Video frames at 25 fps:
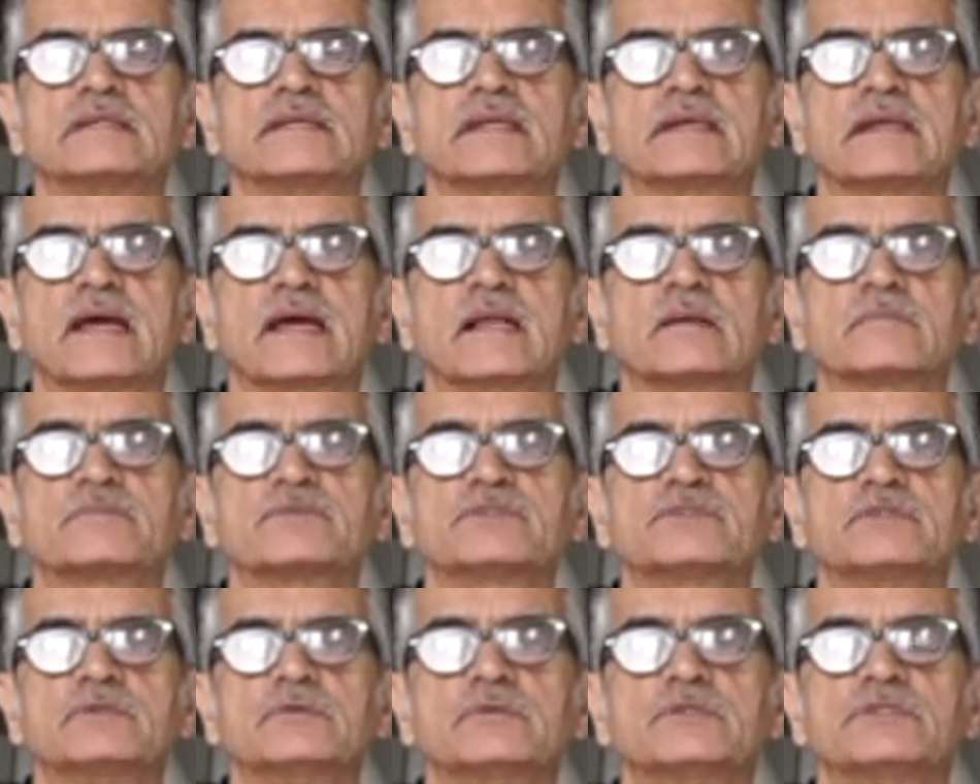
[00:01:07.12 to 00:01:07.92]

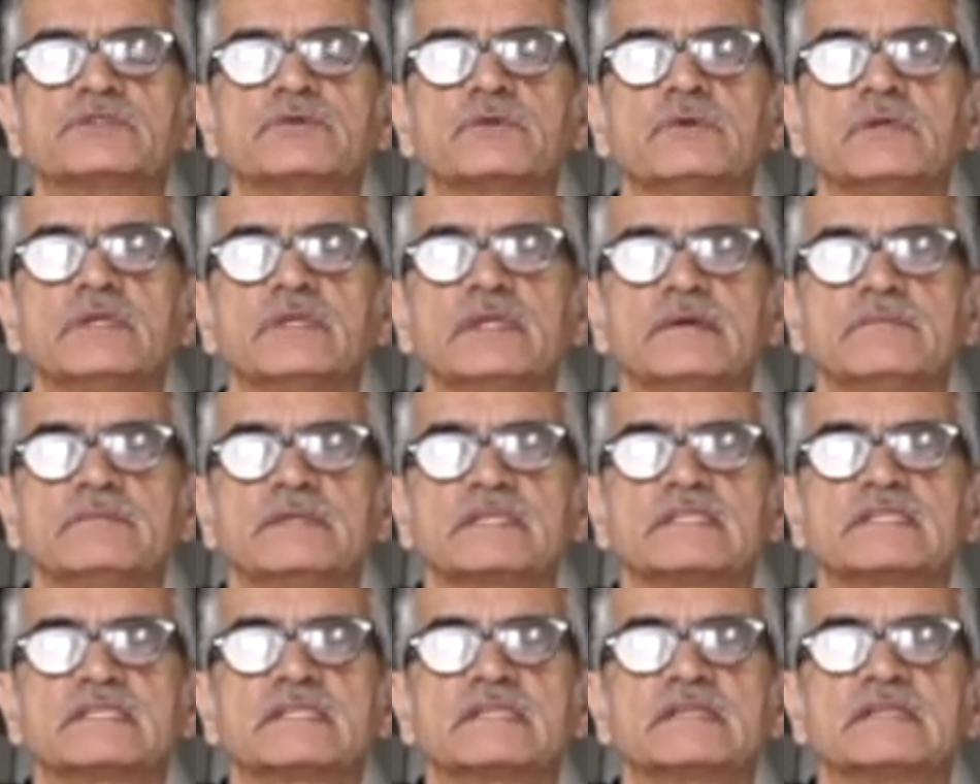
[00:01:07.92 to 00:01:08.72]
helps you to
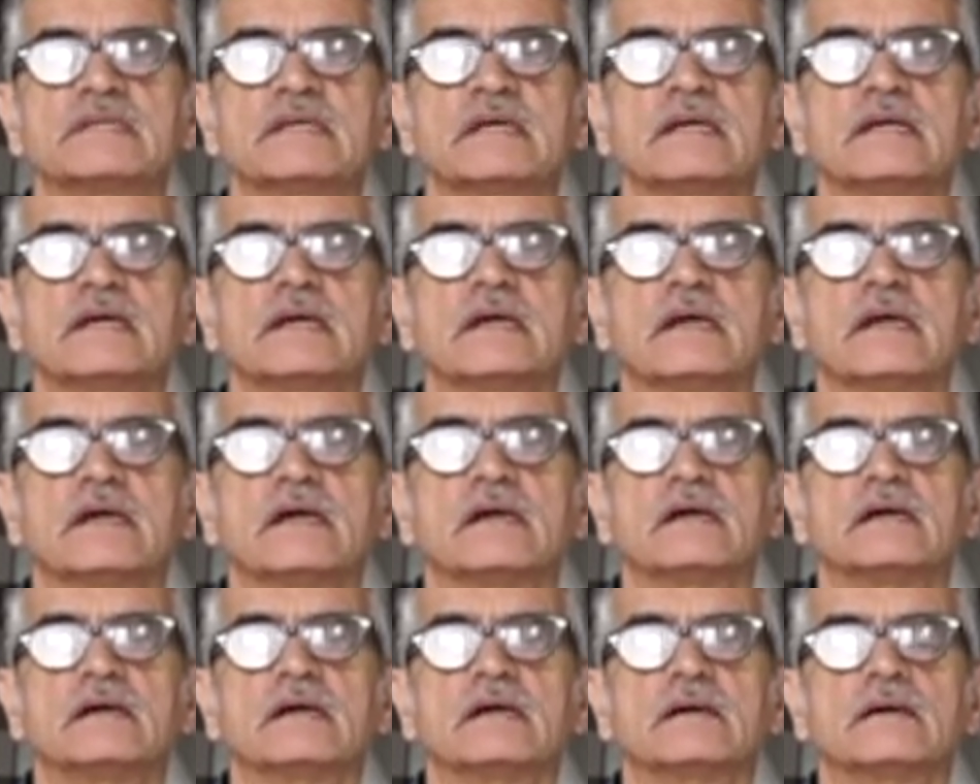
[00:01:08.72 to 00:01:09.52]
limit
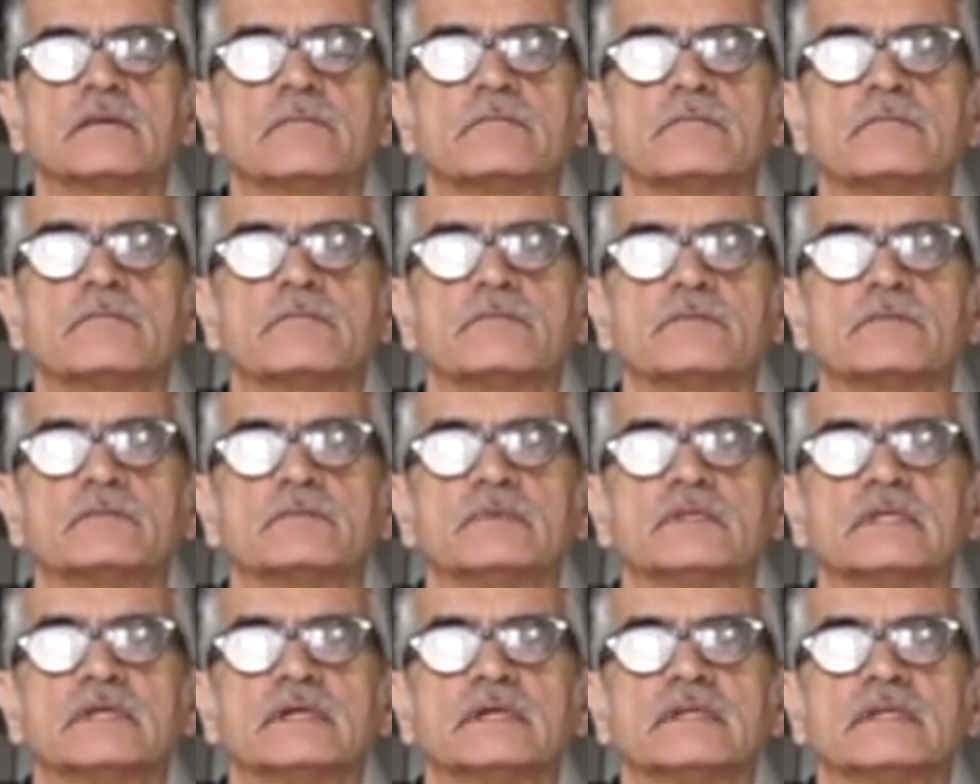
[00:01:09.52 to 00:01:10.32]

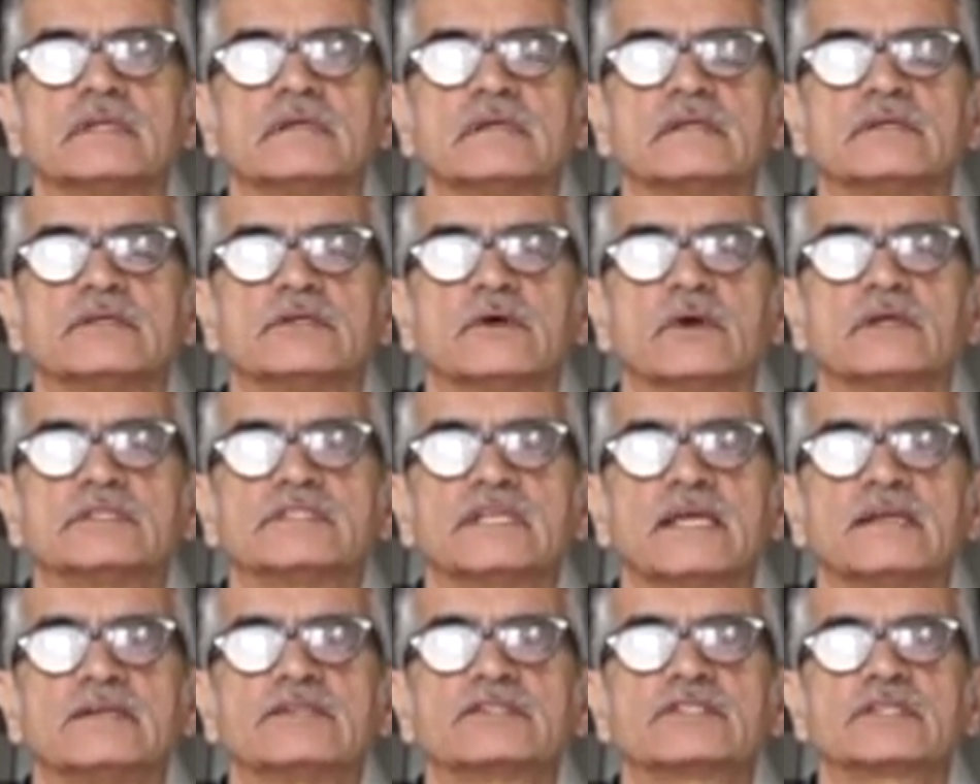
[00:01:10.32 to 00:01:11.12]
your
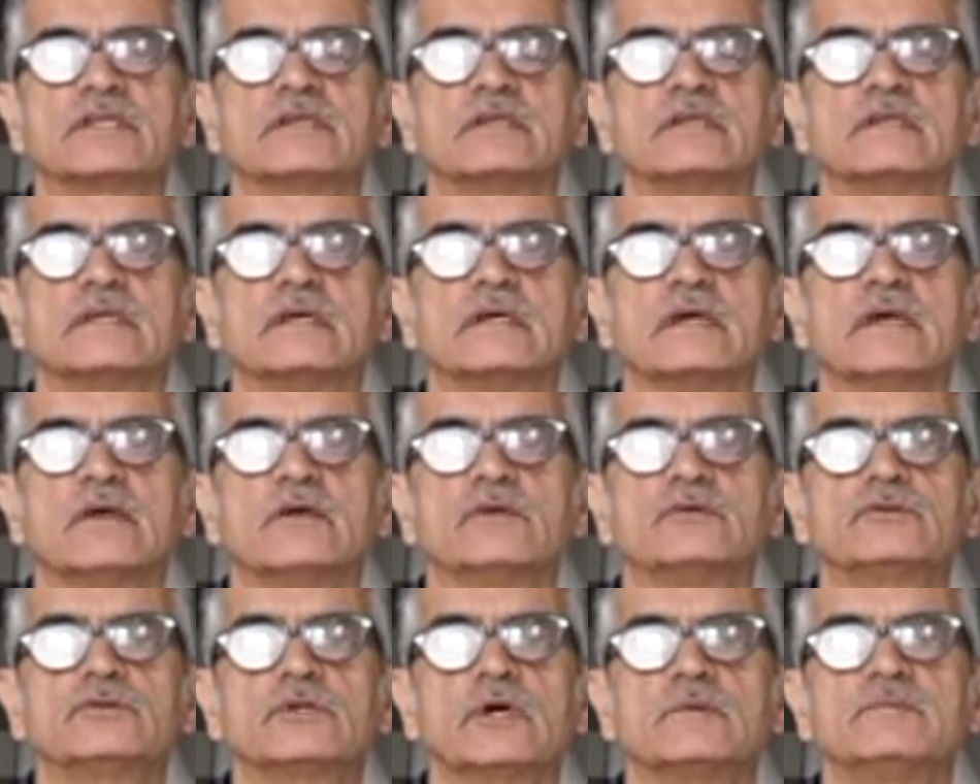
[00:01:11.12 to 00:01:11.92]
attention
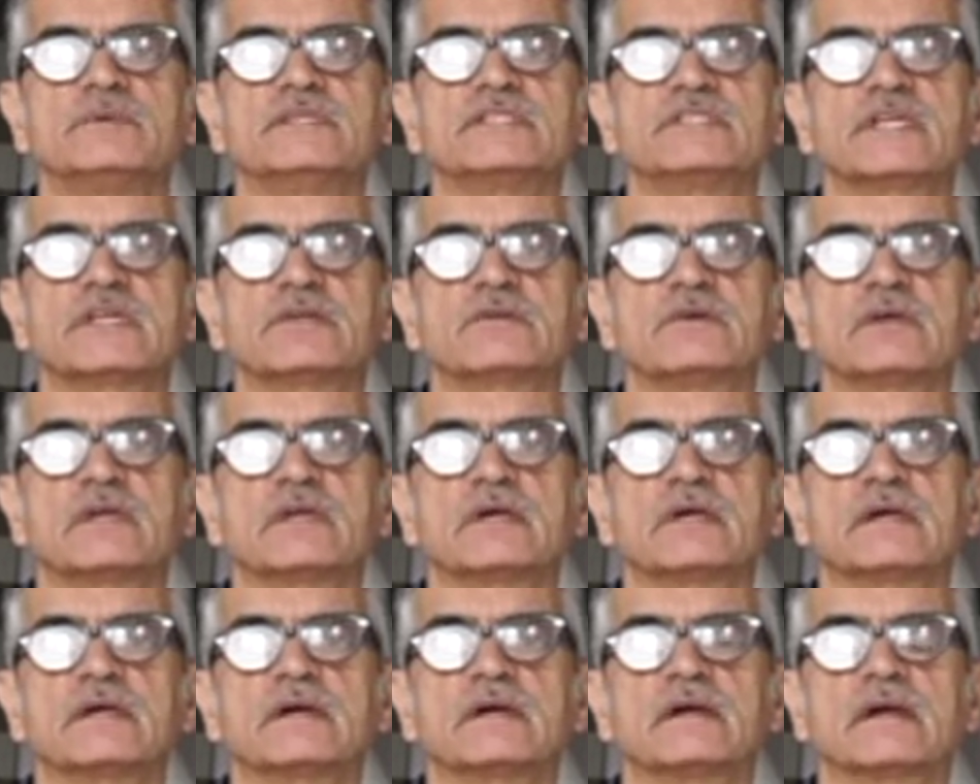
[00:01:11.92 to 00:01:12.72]
to a
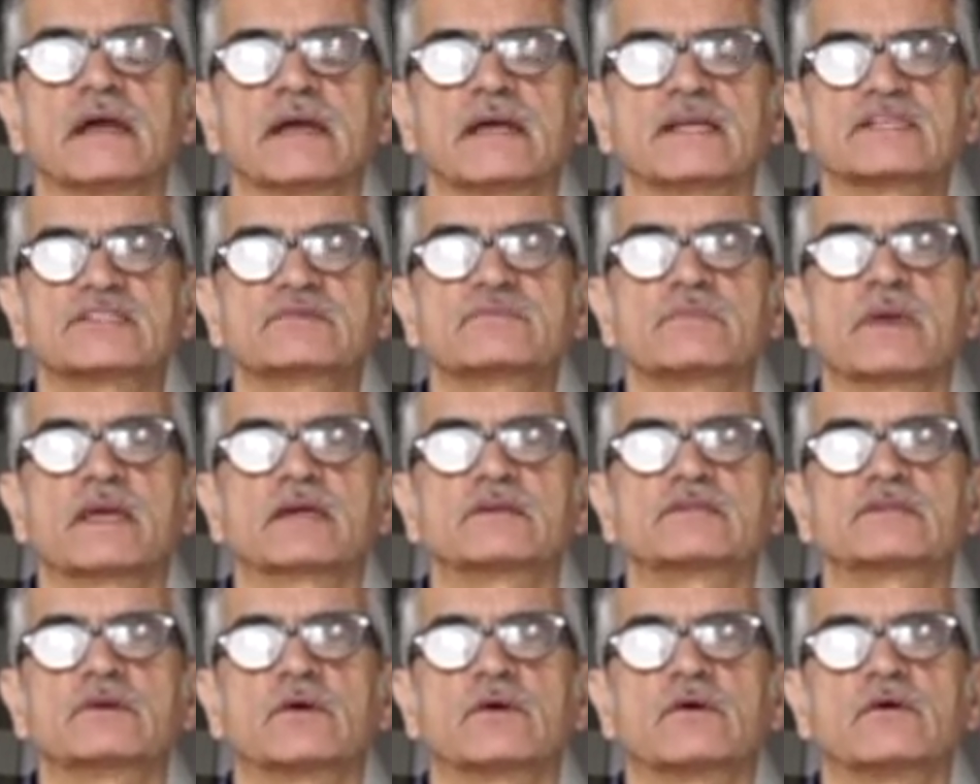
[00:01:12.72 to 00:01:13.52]
particular
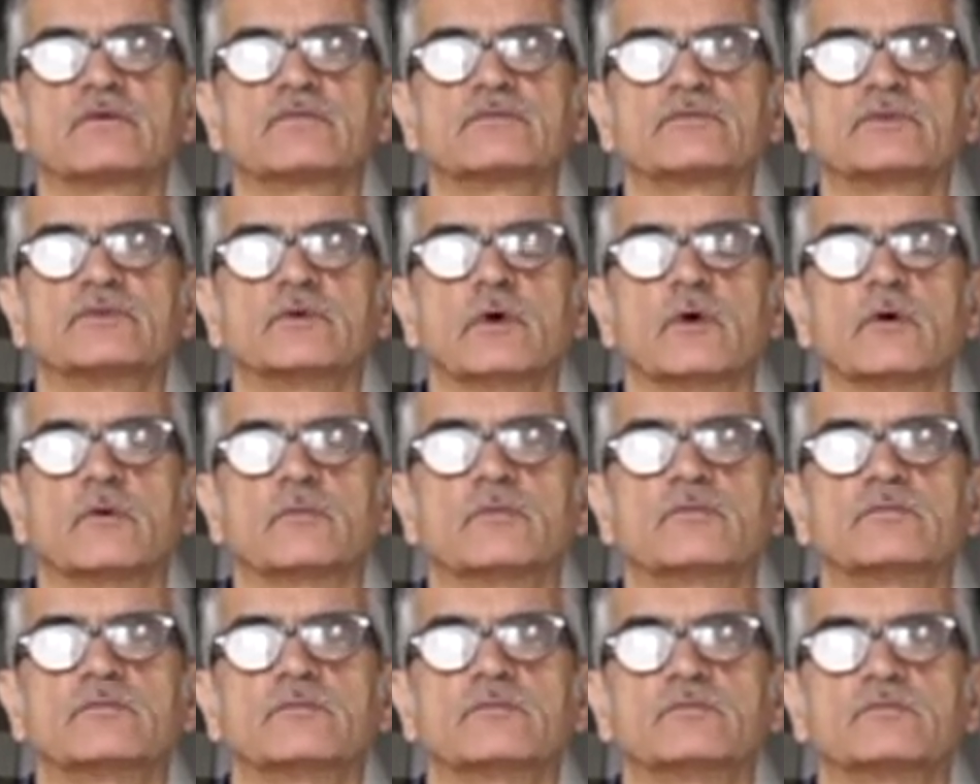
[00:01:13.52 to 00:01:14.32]
aspect of your
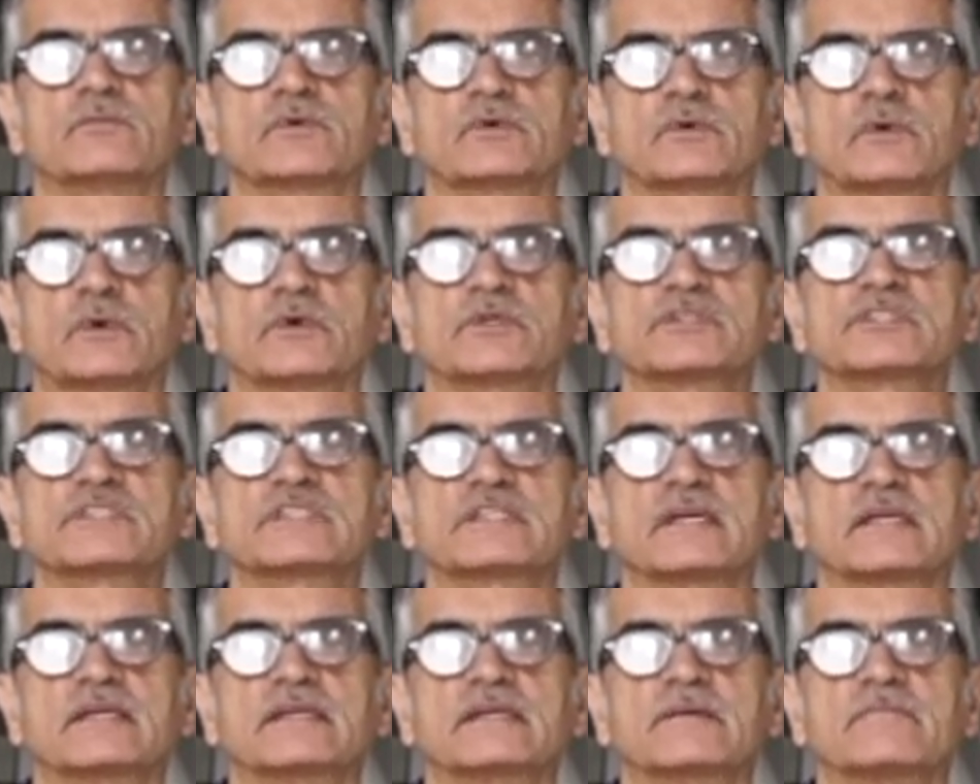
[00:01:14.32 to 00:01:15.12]
broad
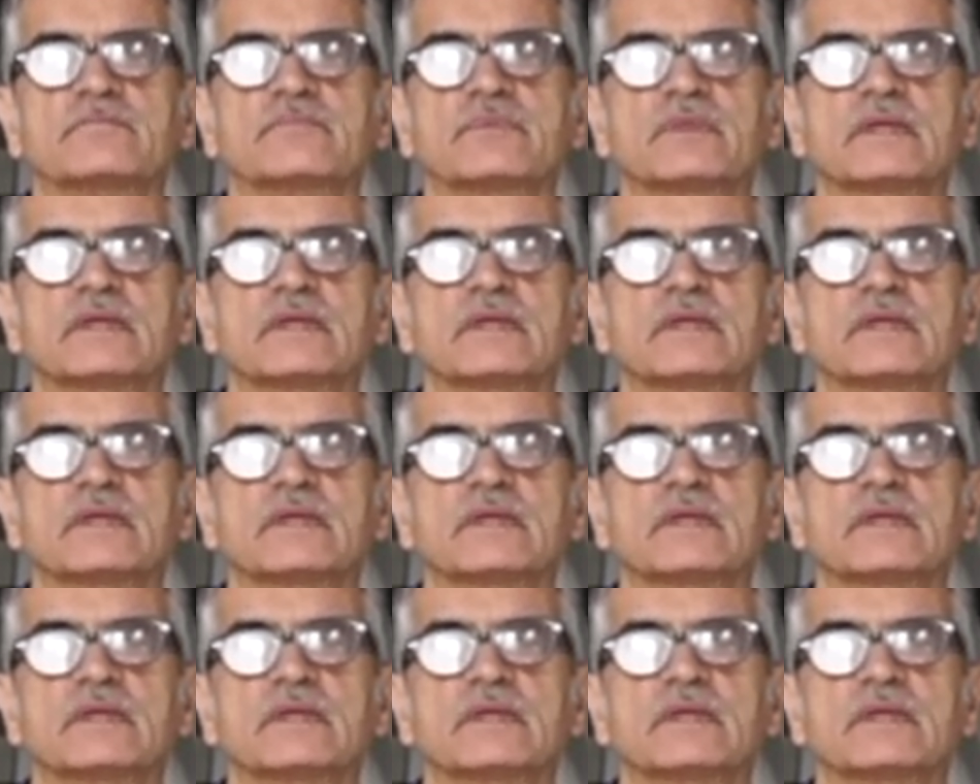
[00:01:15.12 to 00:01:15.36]
study.